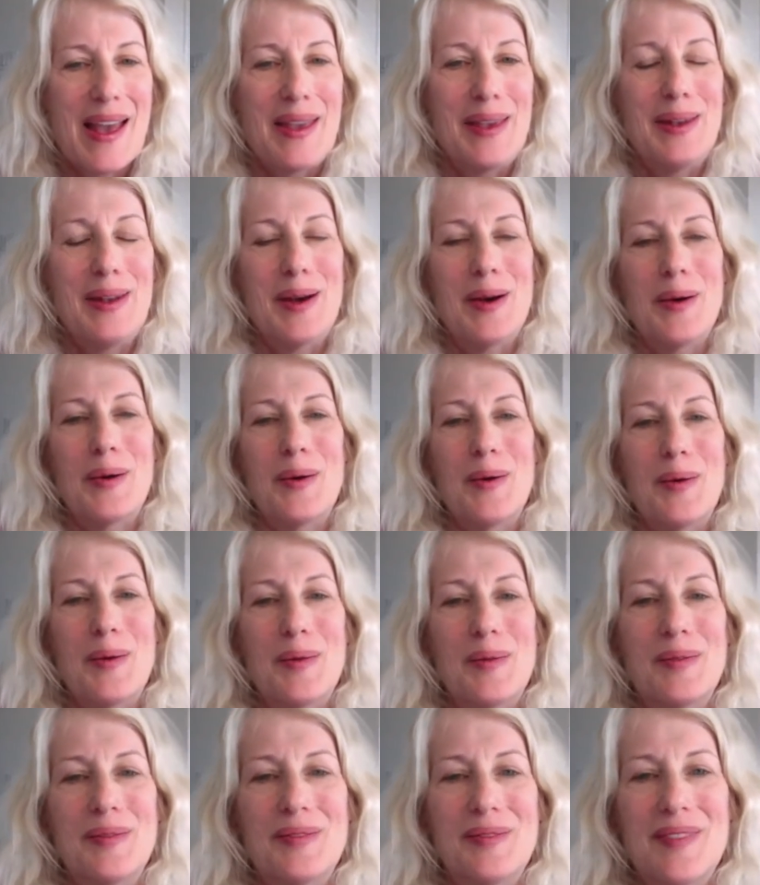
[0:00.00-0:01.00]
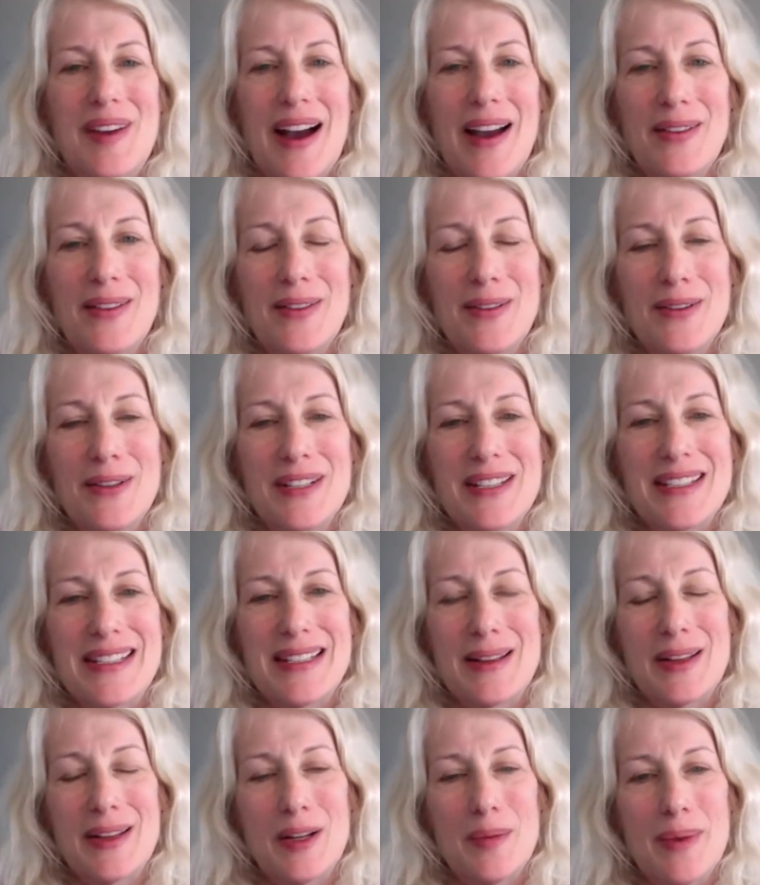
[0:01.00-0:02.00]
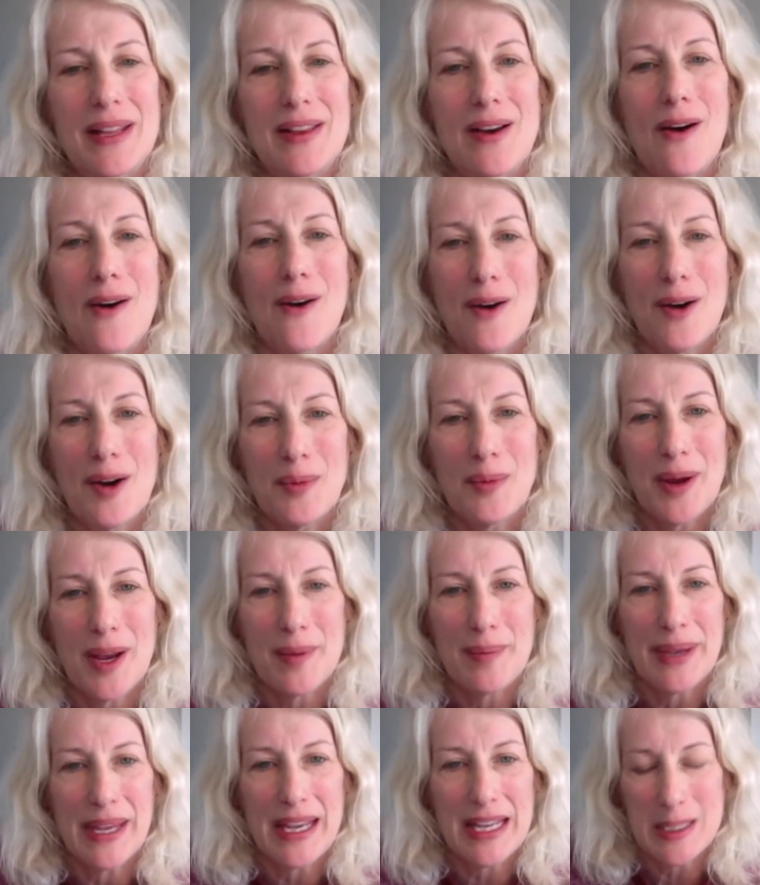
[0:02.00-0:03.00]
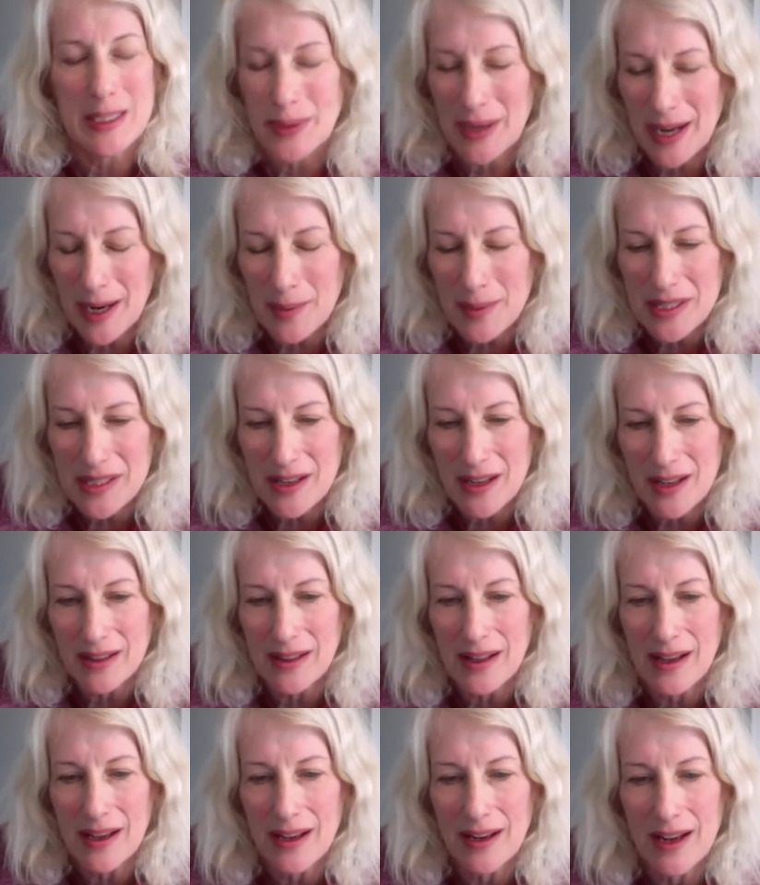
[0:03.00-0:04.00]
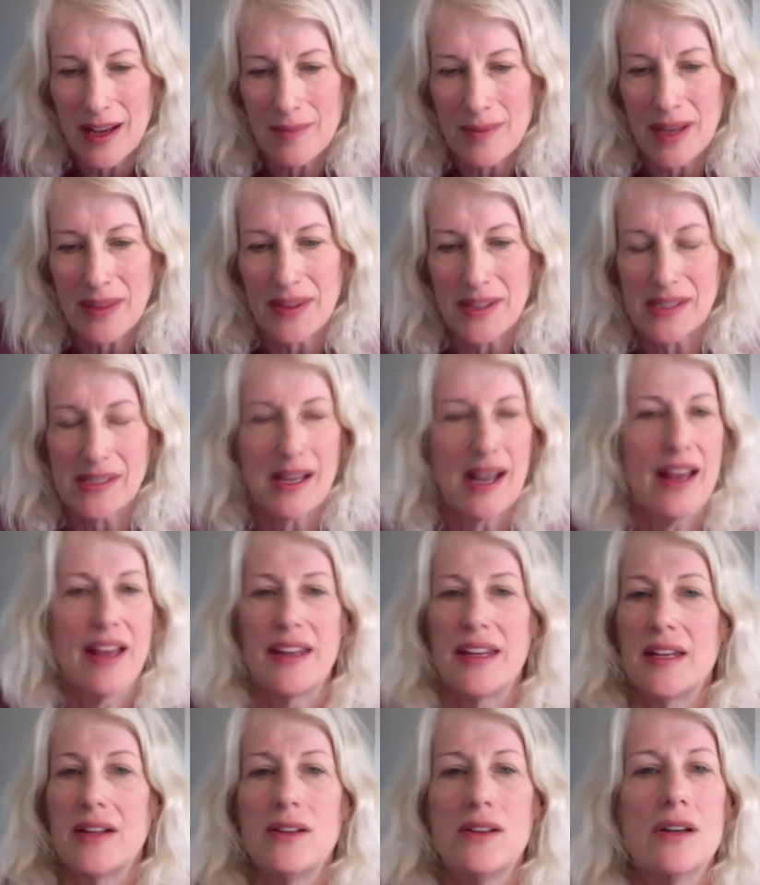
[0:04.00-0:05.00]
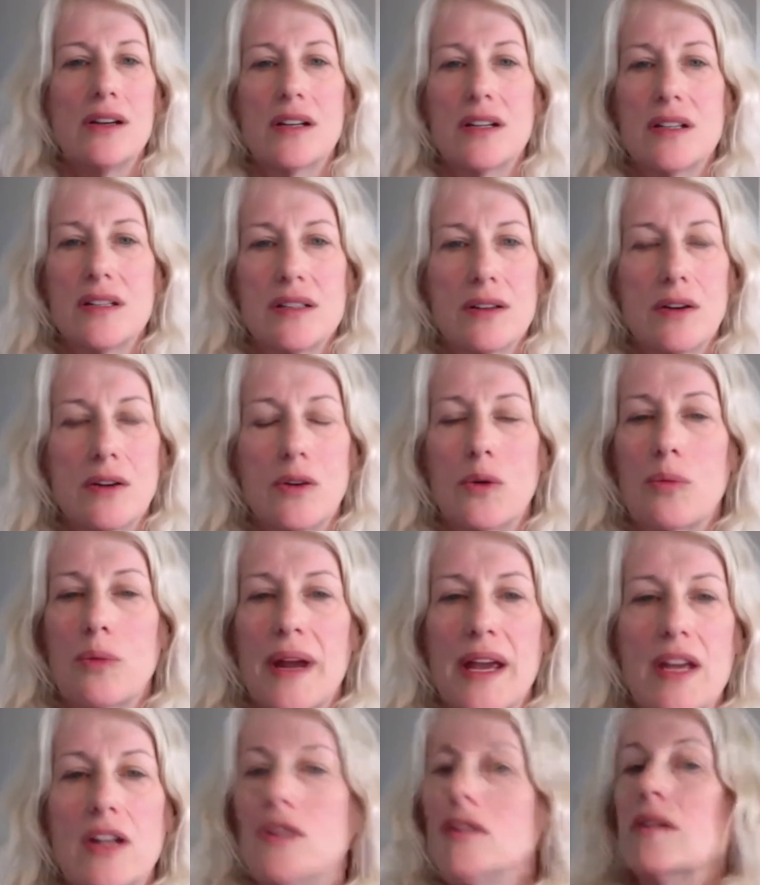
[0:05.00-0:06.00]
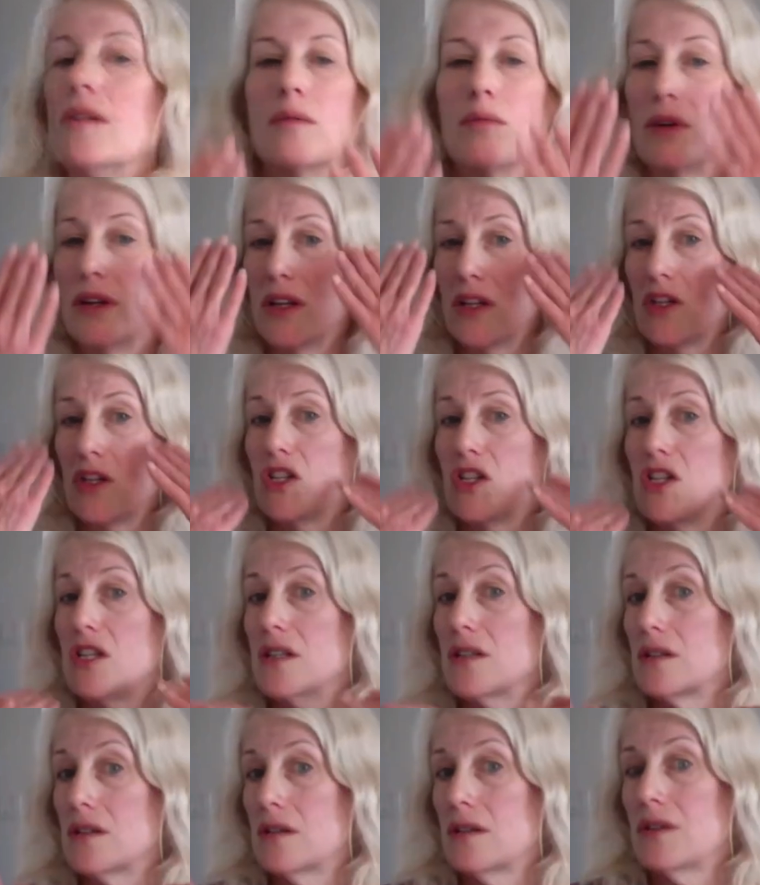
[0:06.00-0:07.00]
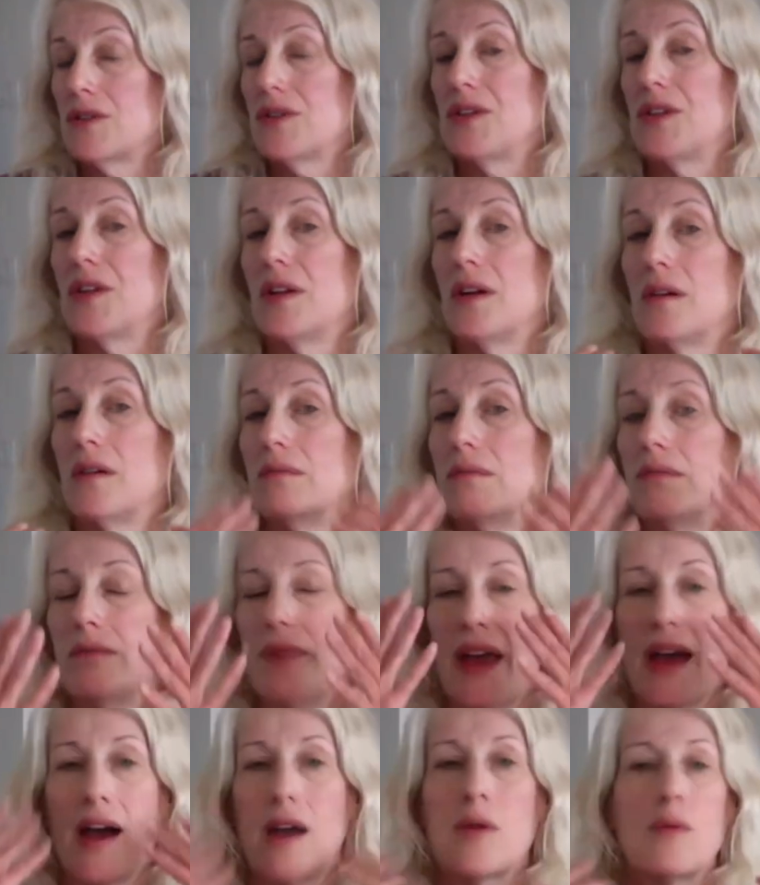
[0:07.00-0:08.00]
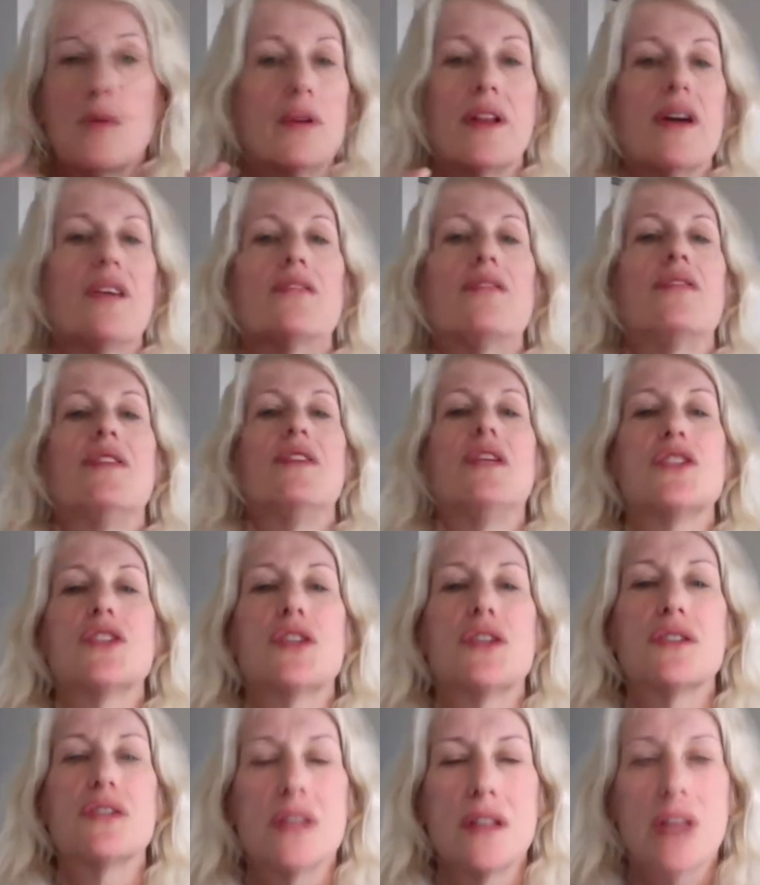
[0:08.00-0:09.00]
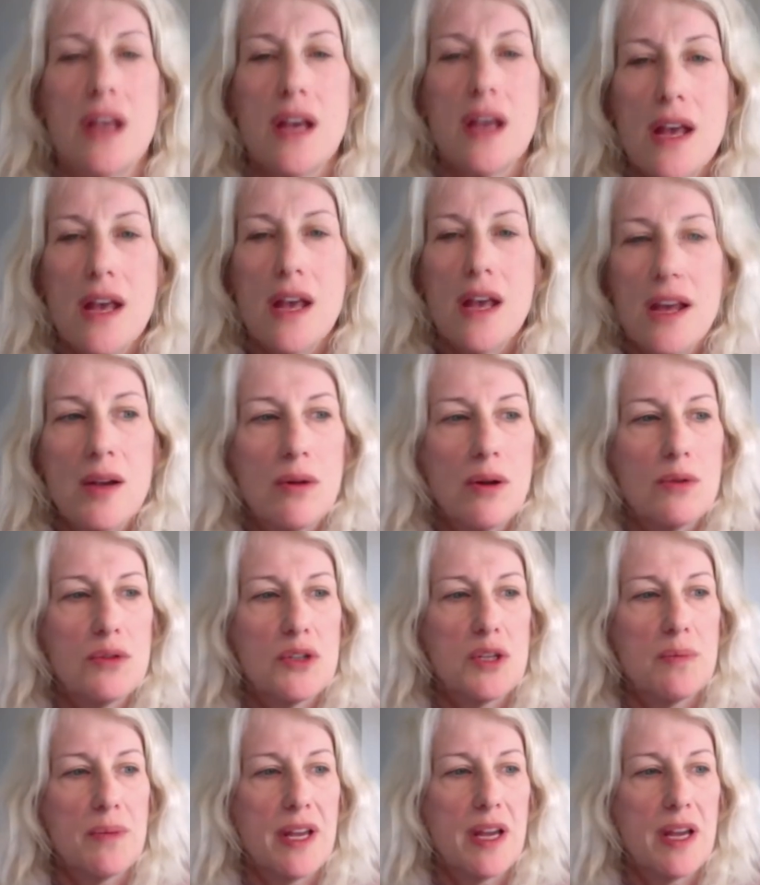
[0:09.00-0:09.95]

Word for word: You know, I learned this a little bit the hard way, because when I was online, I met this guy and he looked great, you know, really chiseled, you know, aquiline features. And he wrote to